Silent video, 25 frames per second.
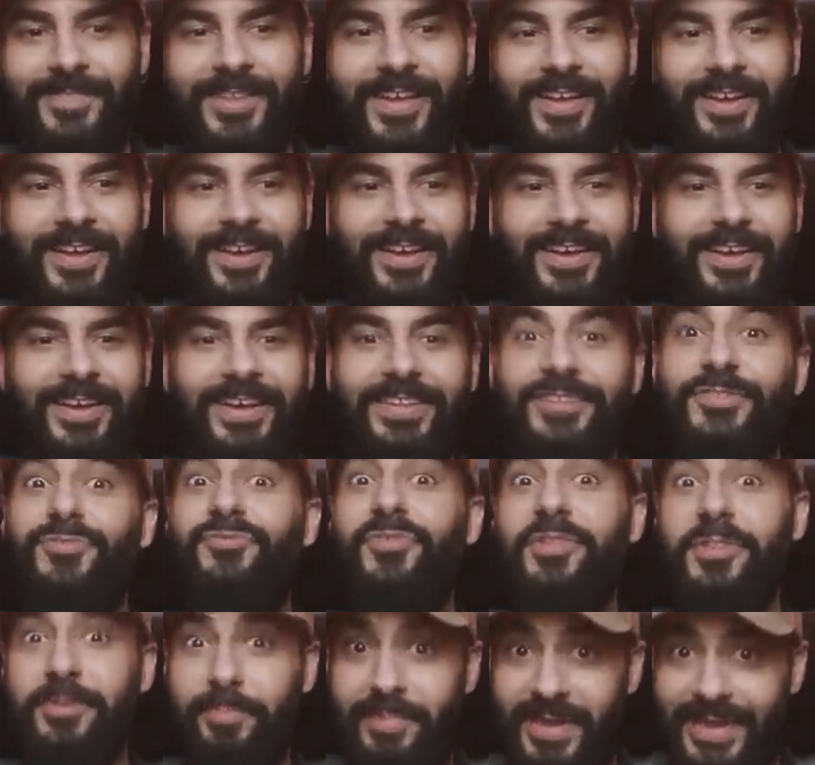It's
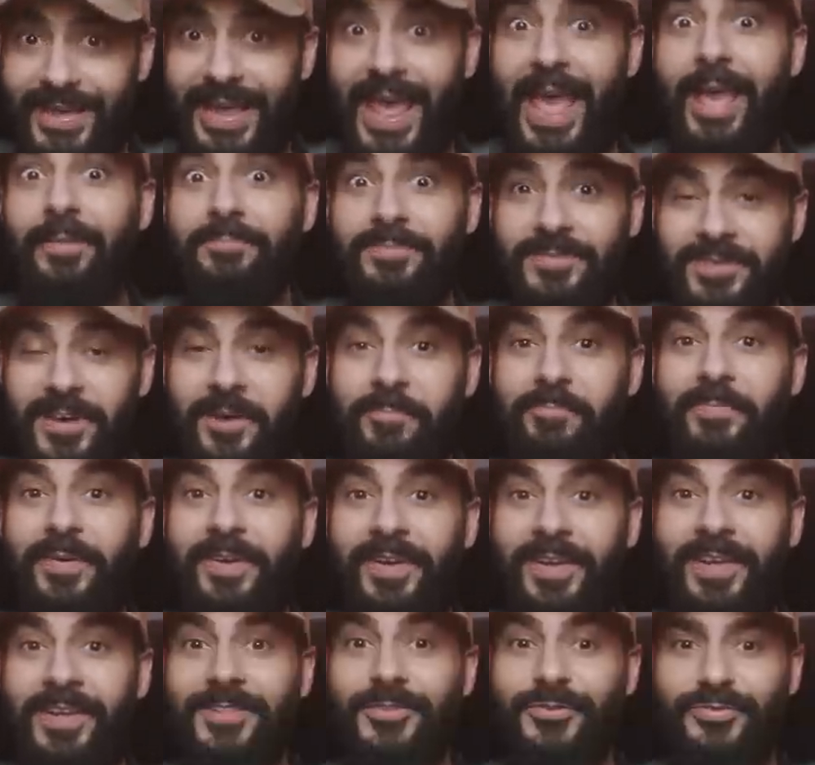really being amped up.
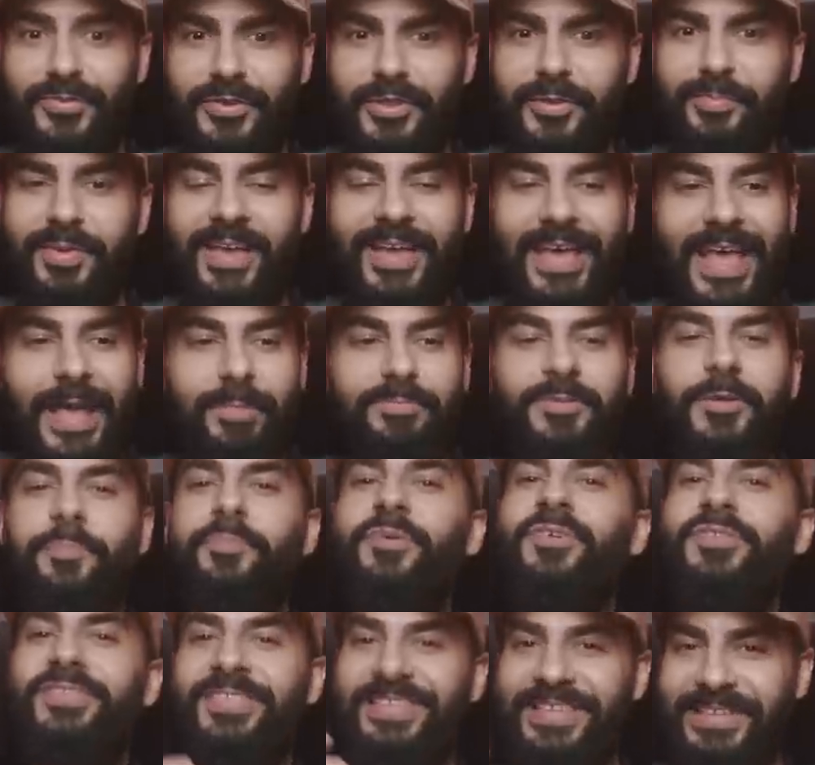
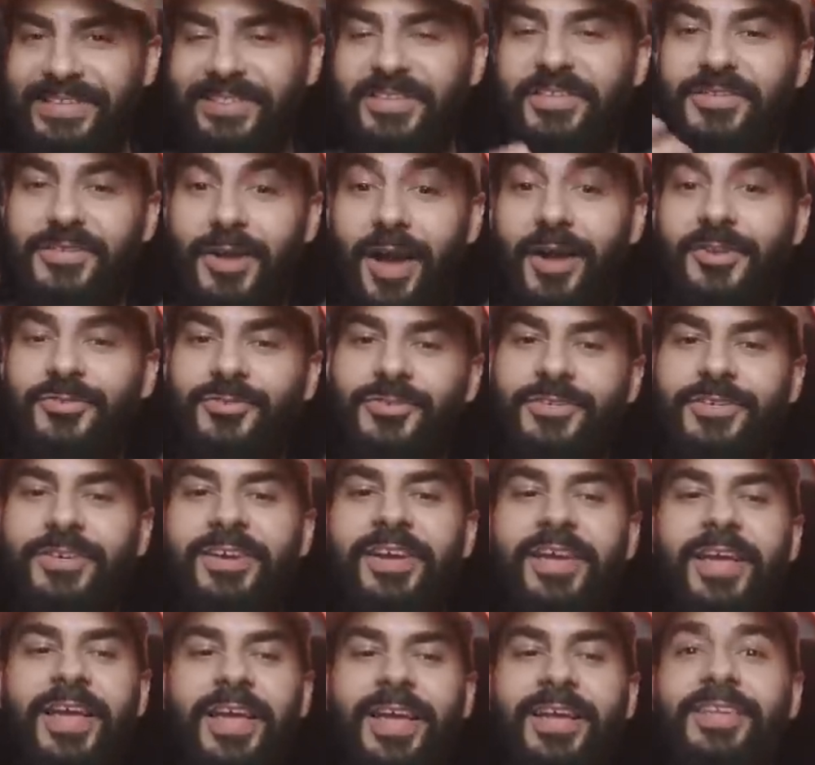You see, the Doctor
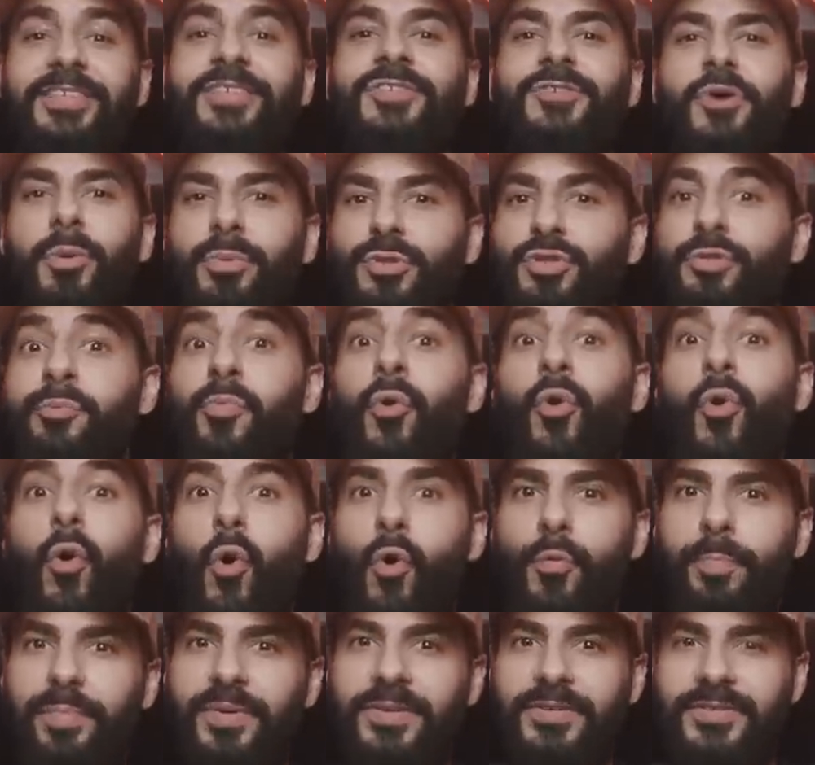is so much more
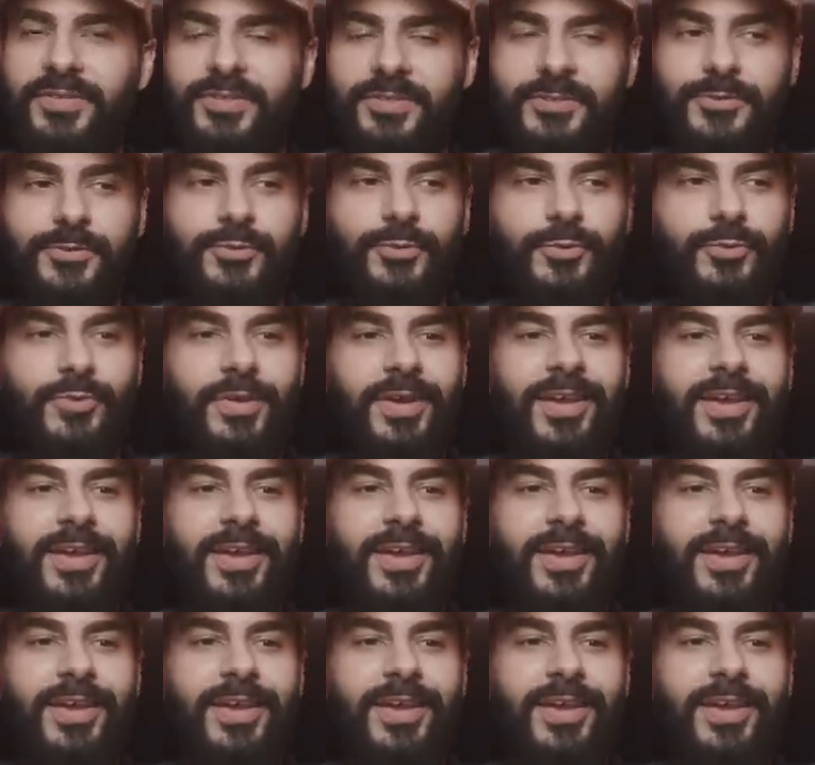open to